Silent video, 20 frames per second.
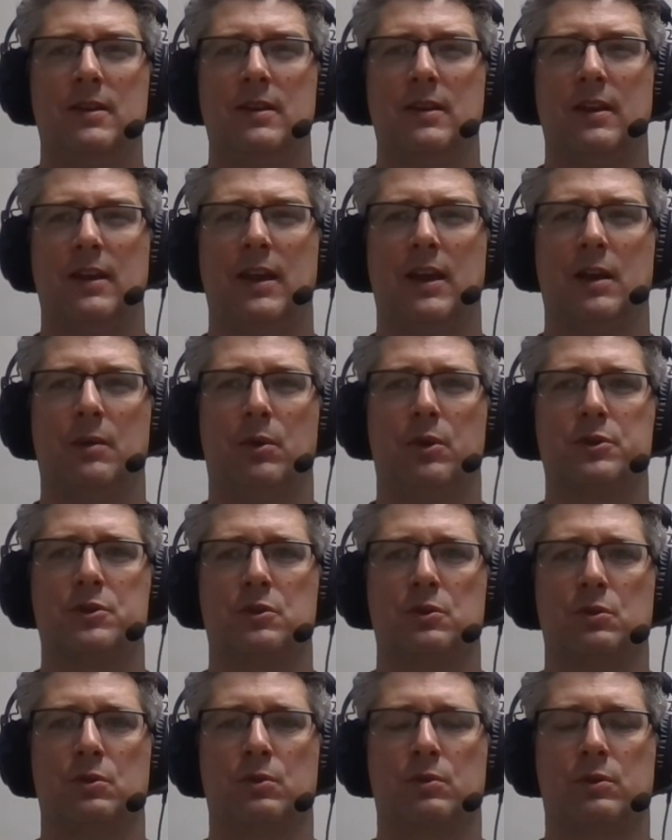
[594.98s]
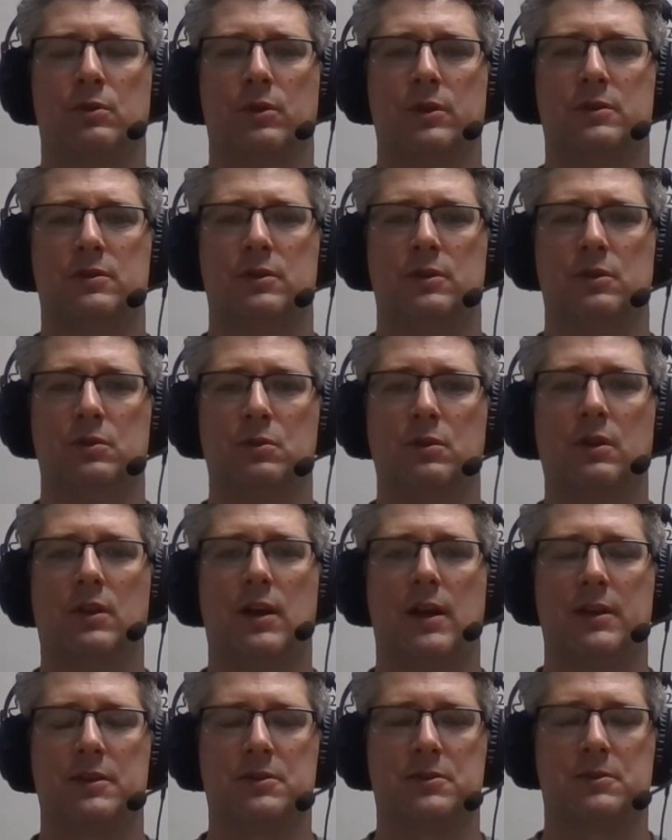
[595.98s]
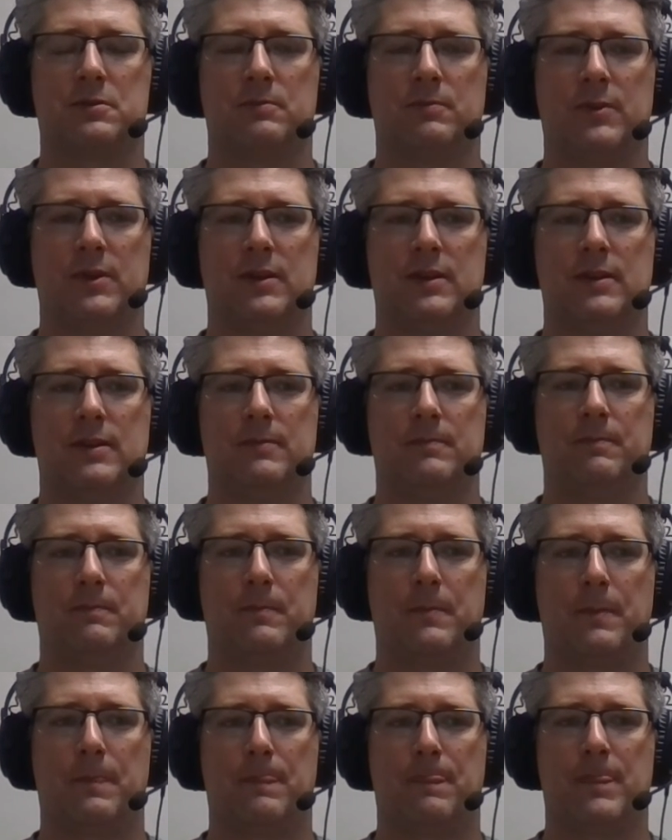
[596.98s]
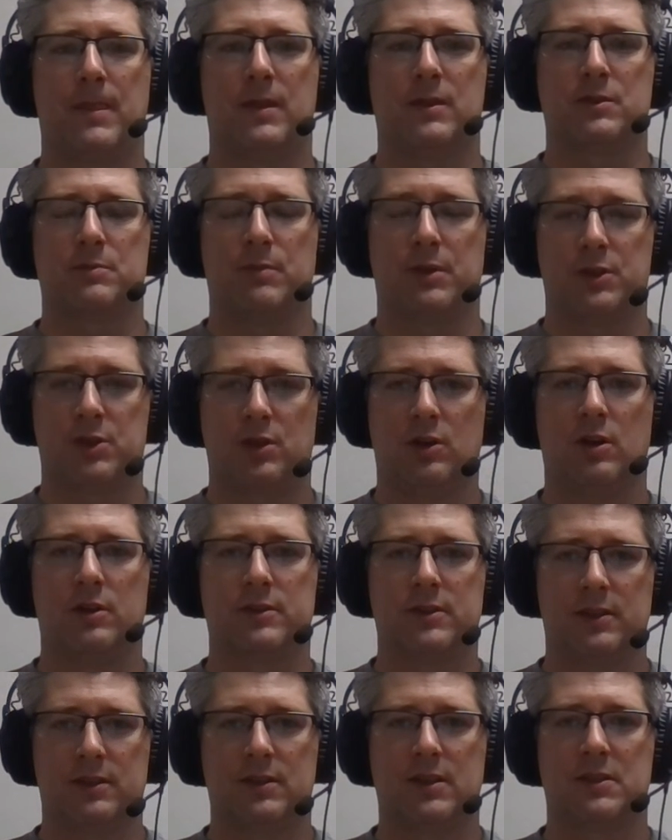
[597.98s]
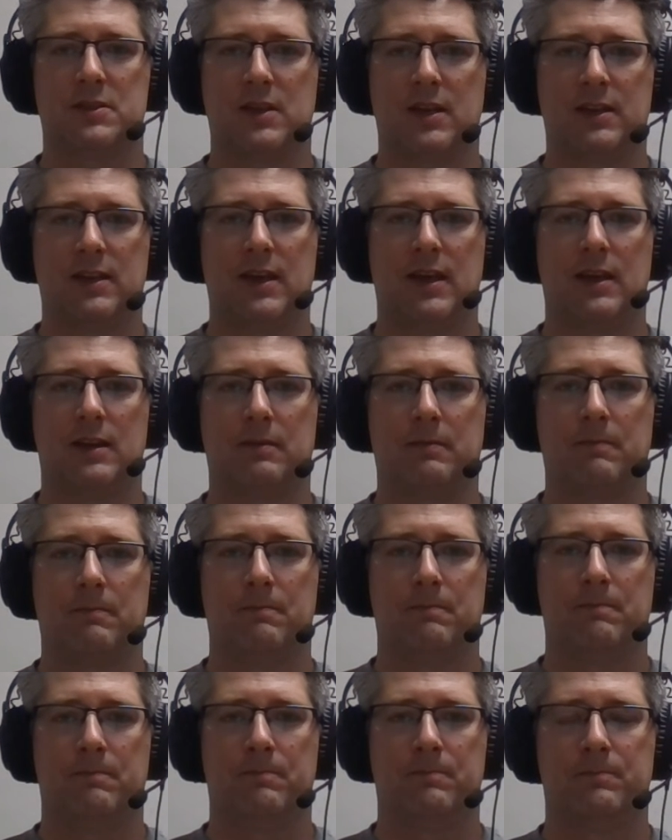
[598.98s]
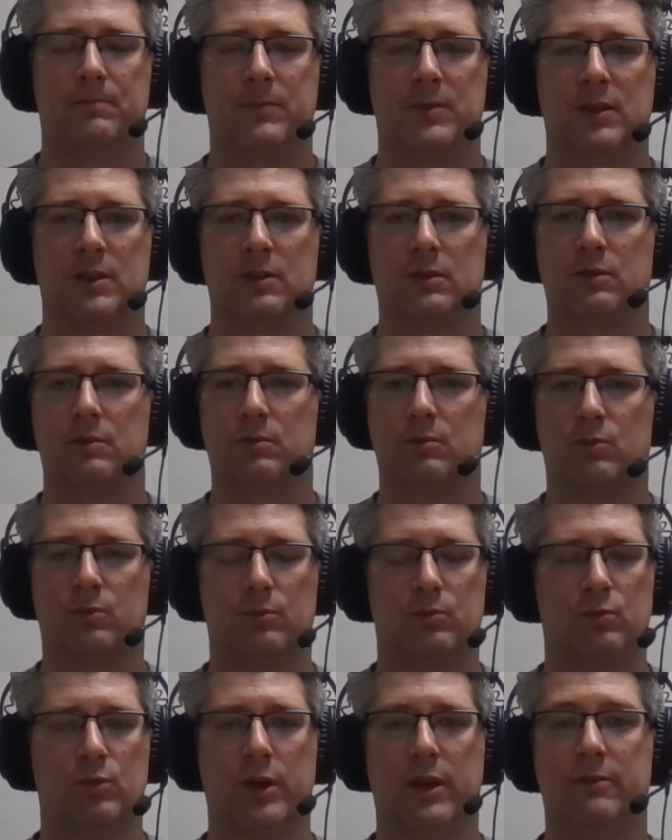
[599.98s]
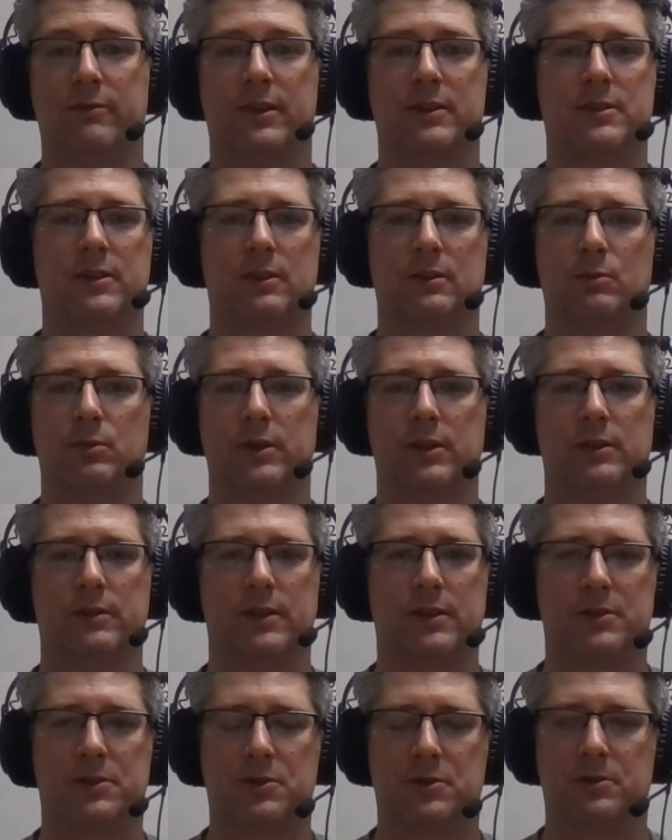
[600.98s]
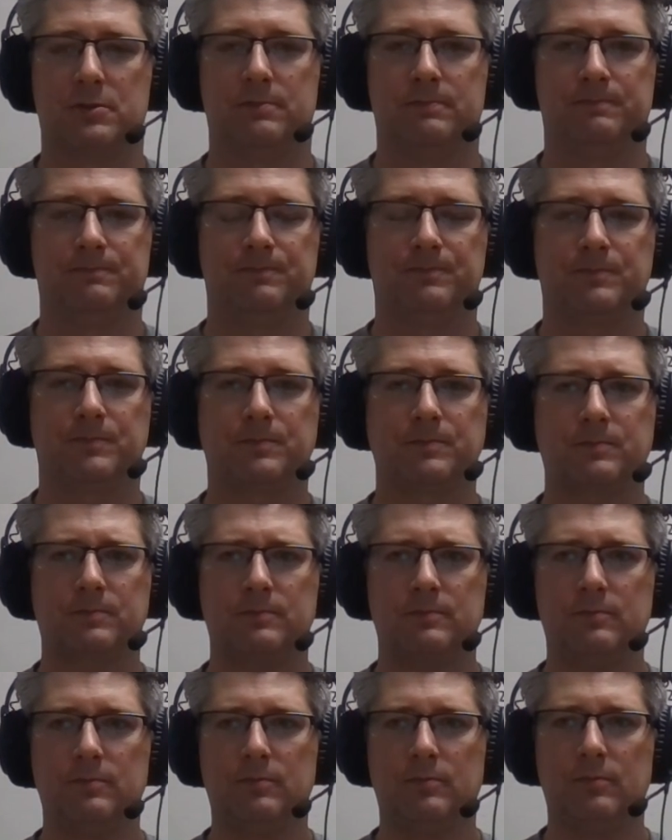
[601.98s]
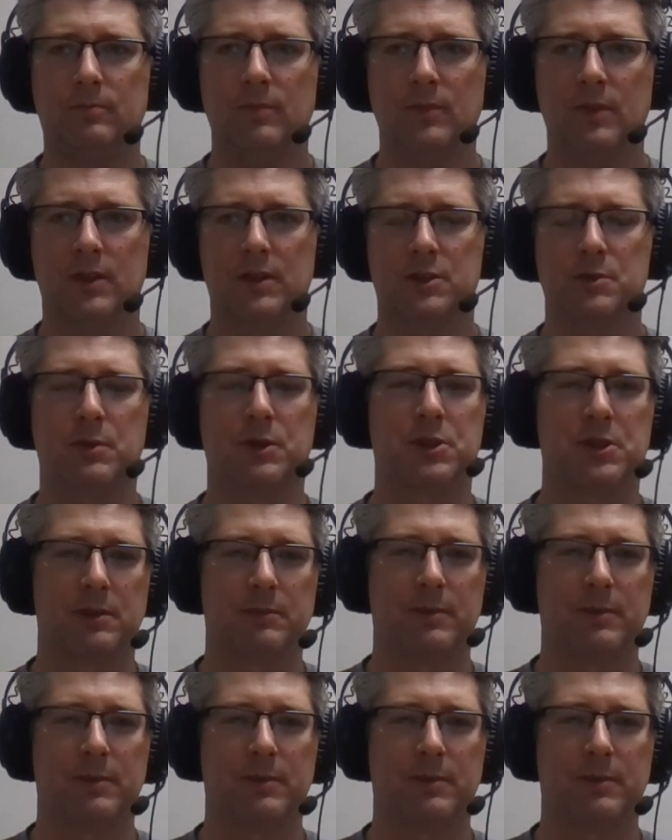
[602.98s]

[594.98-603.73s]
And I'm also going to utilize as much content as I can. You know, reinventing the wheel, that's, especially in